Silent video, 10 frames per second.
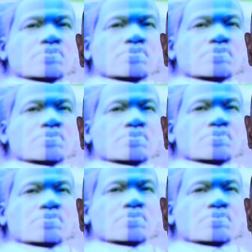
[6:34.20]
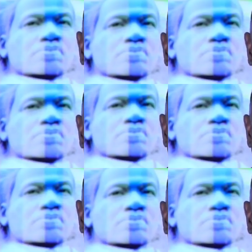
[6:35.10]

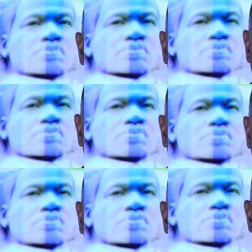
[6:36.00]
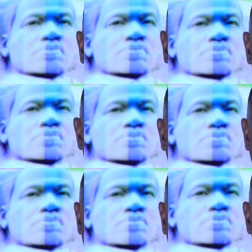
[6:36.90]

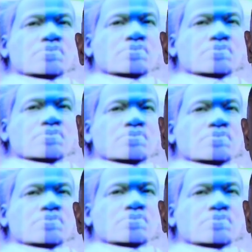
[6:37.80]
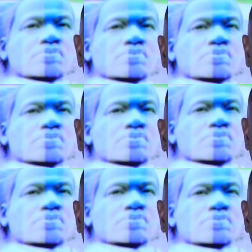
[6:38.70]

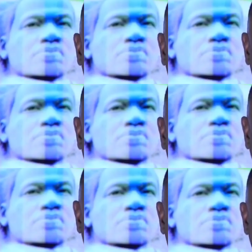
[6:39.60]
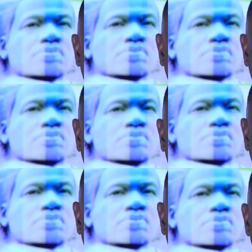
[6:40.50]

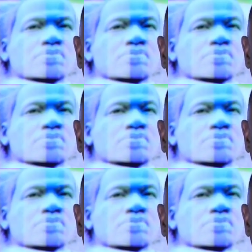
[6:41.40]
(not speaking)